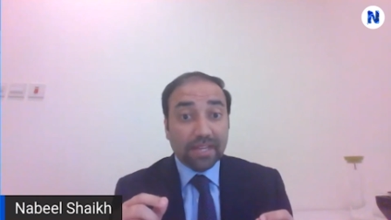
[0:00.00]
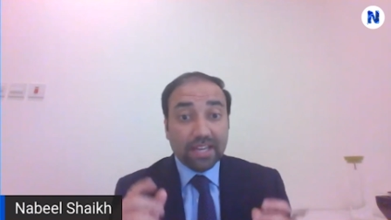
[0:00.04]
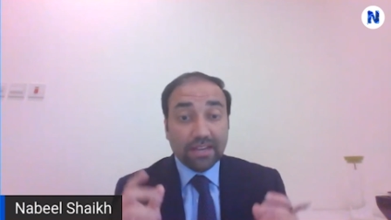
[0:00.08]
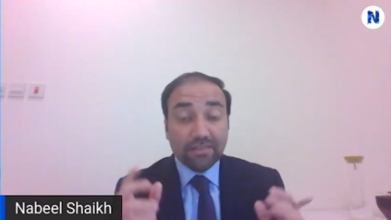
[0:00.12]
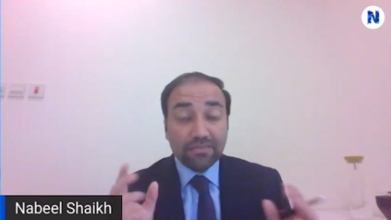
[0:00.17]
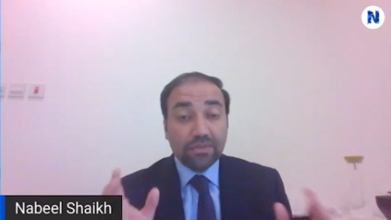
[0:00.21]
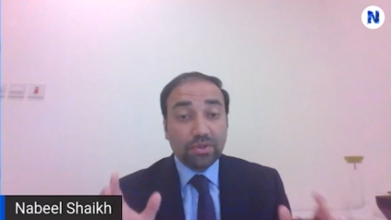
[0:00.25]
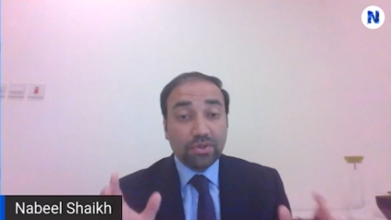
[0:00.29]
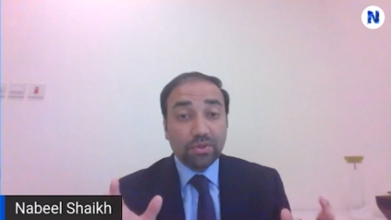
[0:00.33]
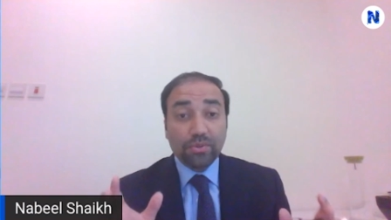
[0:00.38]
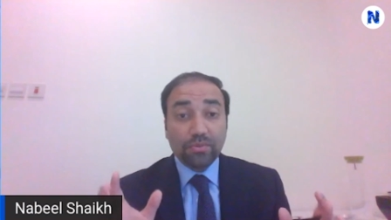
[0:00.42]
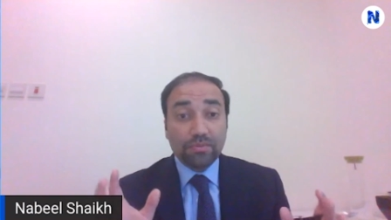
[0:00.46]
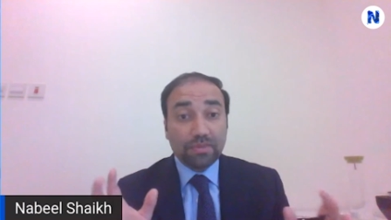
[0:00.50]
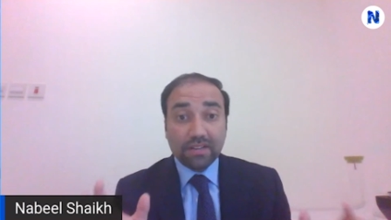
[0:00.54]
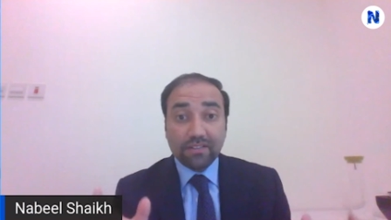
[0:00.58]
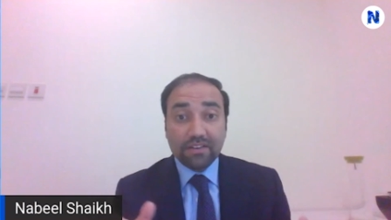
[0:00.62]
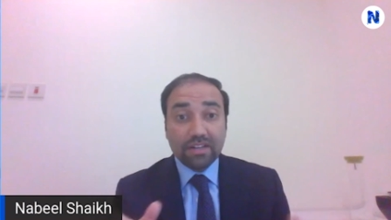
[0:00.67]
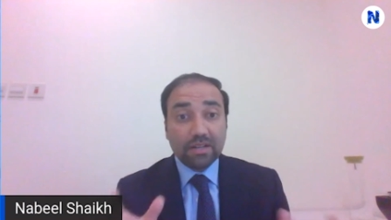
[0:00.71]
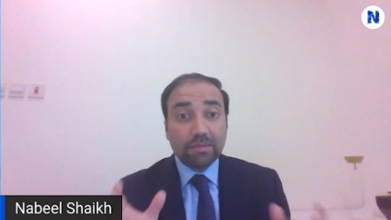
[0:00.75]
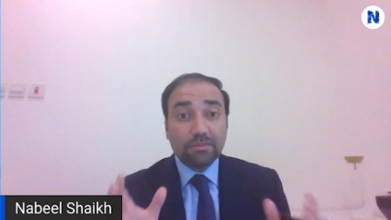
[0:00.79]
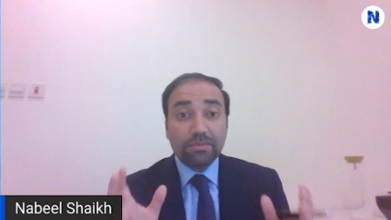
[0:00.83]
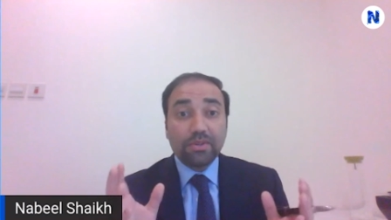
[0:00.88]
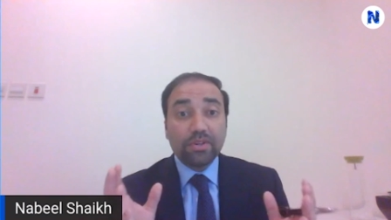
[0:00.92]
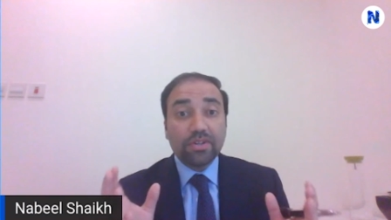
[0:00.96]
If you
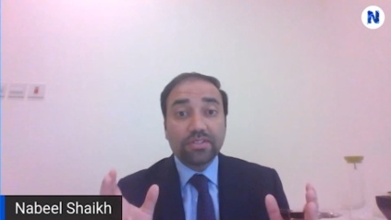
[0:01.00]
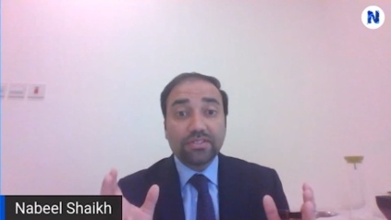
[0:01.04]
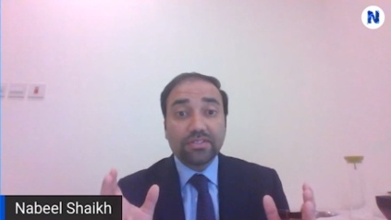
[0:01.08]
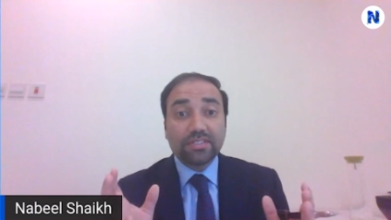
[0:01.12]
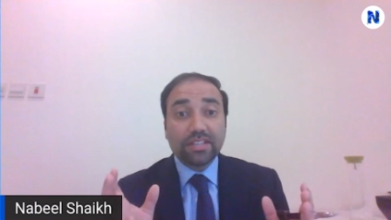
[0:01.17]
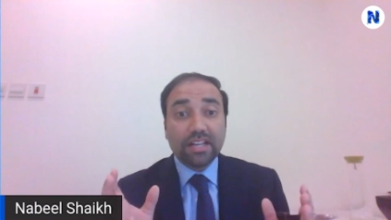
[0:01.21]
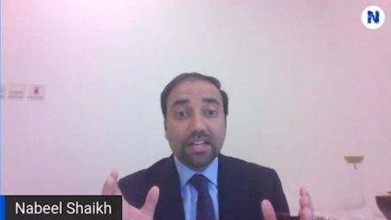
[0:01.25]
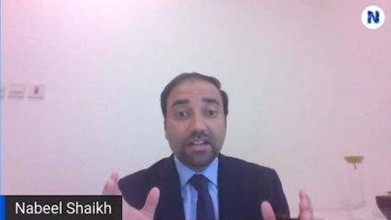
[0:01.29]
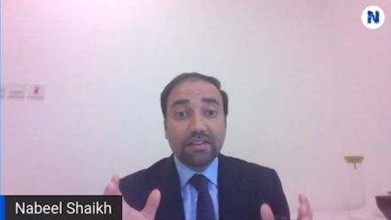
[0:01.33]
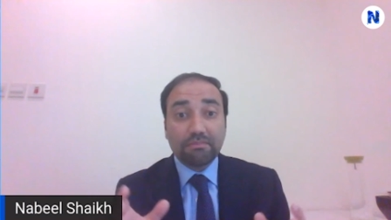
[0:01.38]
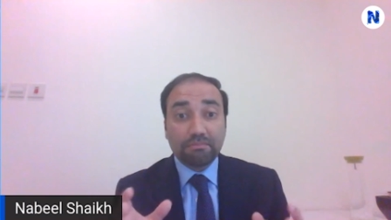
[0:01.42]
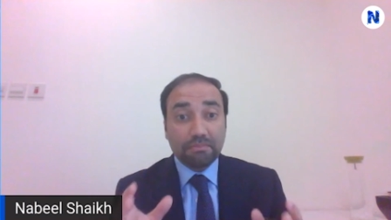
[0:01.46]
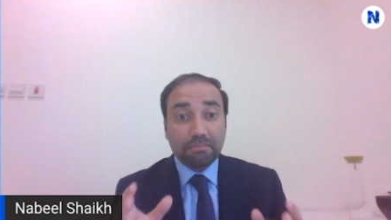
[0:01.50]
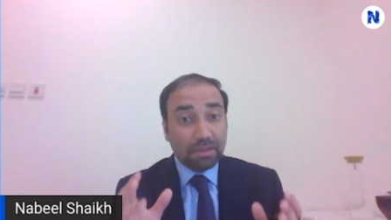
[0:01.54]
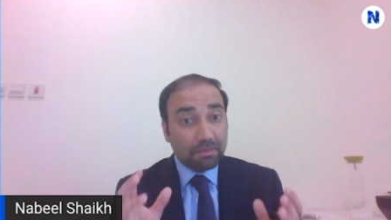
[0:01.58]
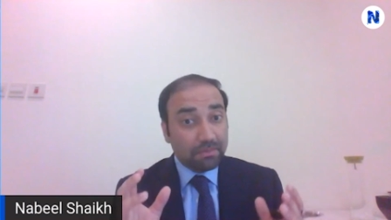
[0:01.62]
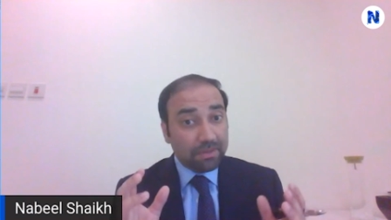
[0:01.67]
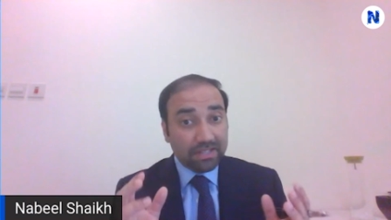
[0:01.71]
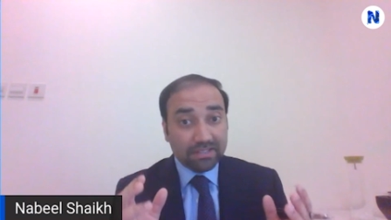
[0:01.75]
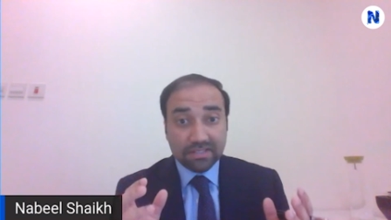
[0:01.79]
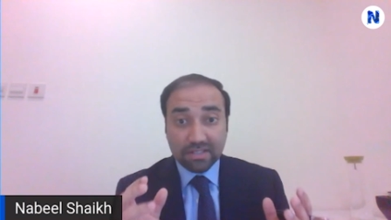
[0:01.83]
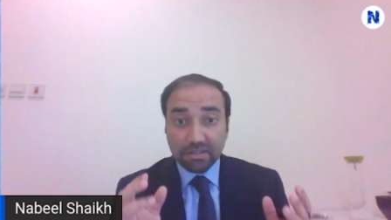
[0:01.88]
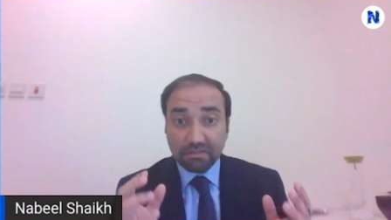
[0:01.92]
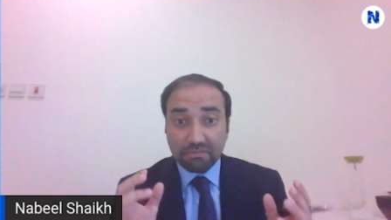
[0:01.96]
develop yourself,
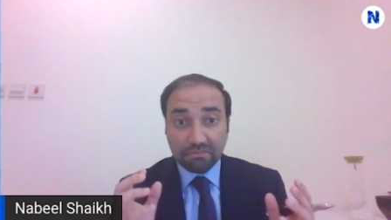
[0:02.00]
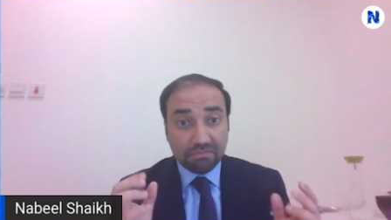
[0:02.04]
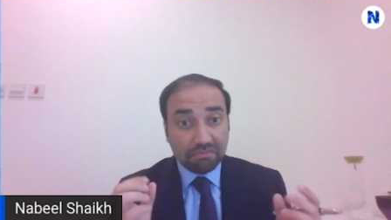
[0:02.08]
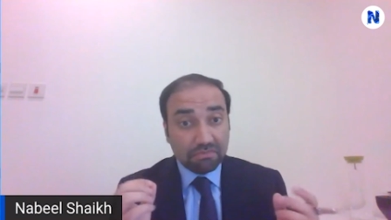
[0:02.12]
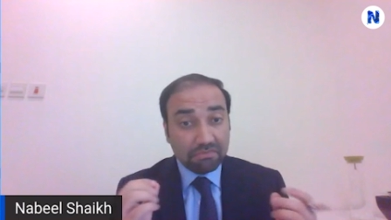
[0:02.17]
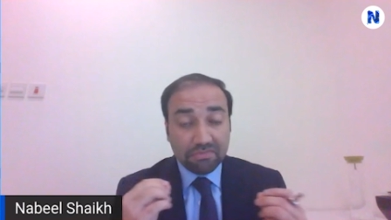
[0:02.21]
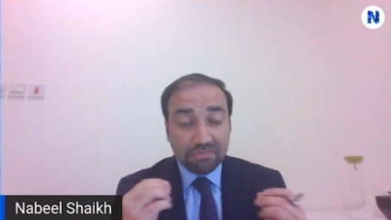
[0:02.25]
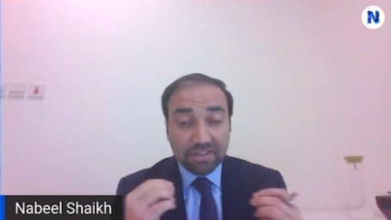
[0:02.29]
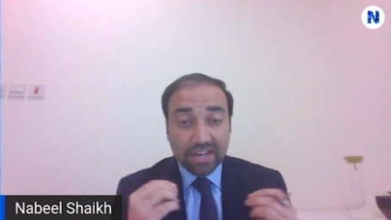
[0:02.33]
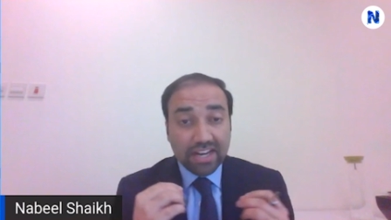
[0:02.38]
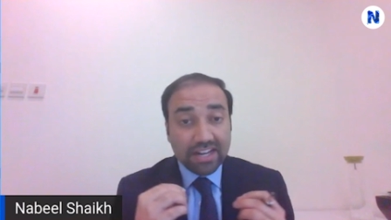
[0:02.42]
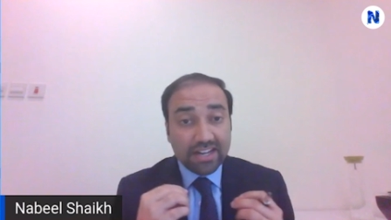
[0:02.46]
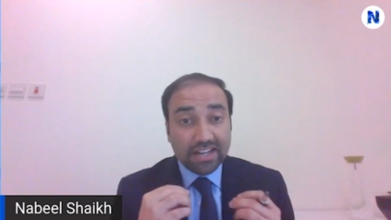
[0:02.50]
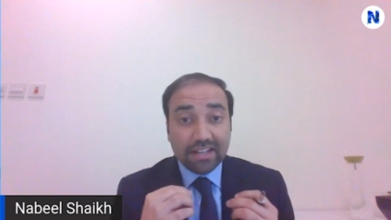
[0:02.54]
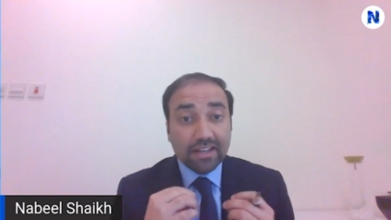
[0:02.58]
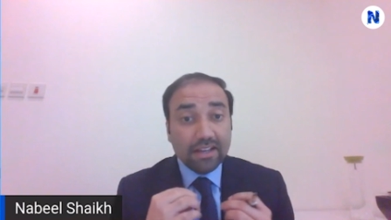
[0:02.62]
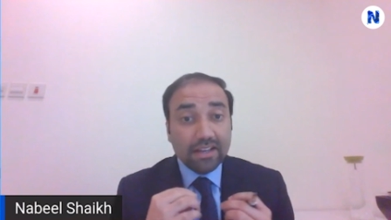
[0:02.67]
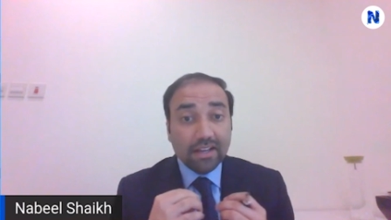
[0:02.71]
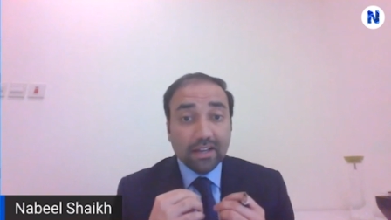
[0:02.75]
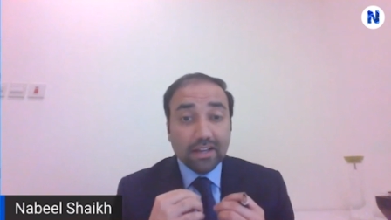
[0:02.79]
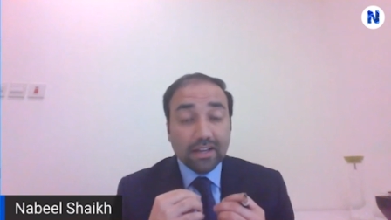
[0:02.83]
maybe it's a very